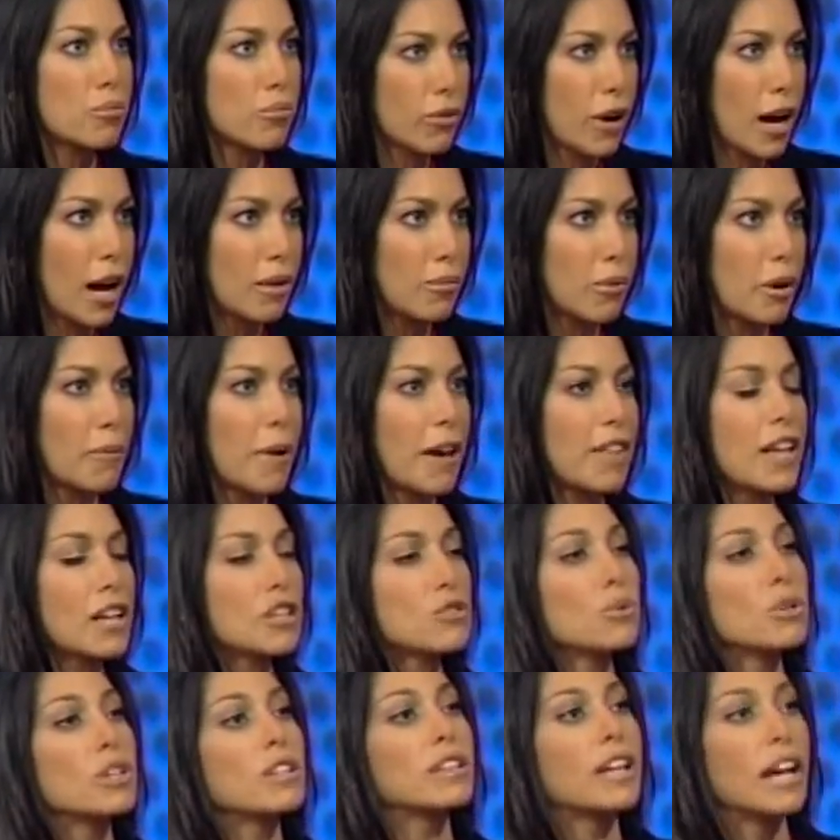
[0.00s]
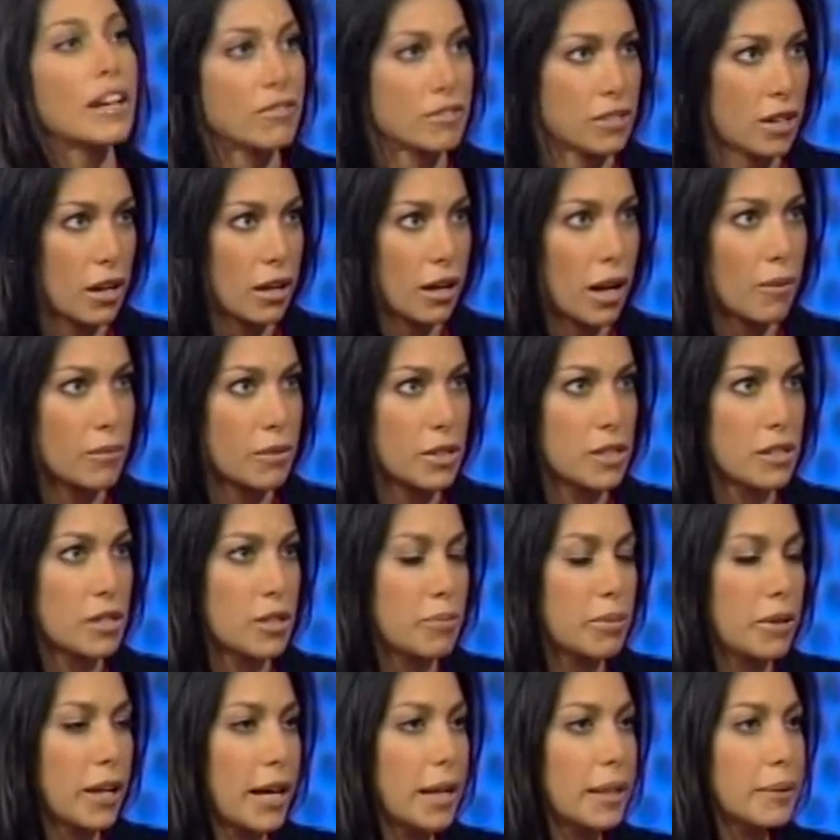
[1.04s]
problem. And that's where lifestyle comes into
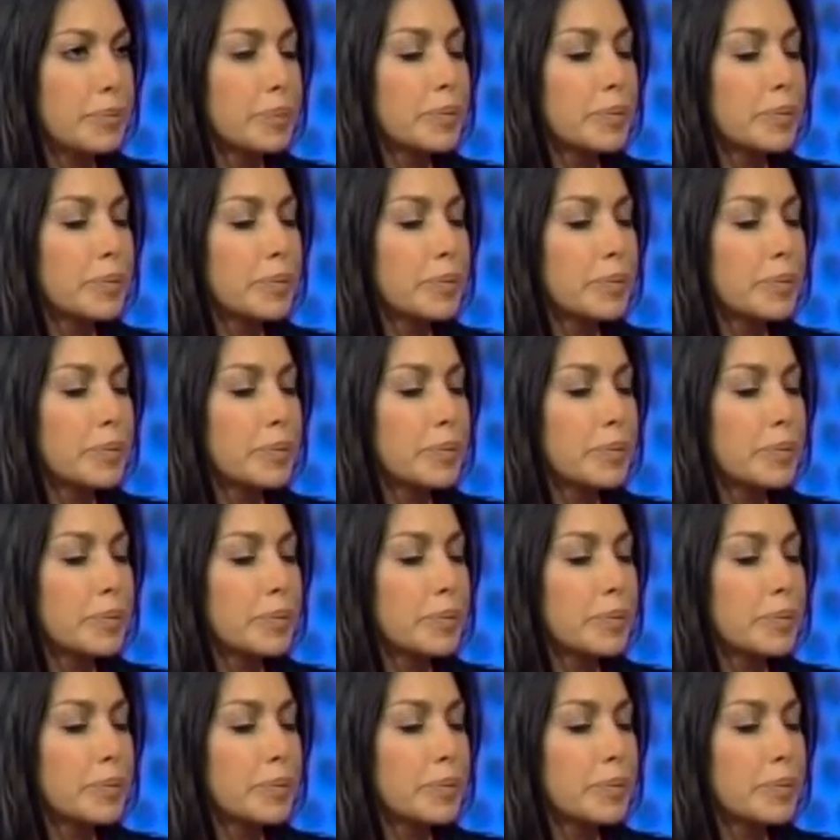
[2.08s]
Talk play. Talk to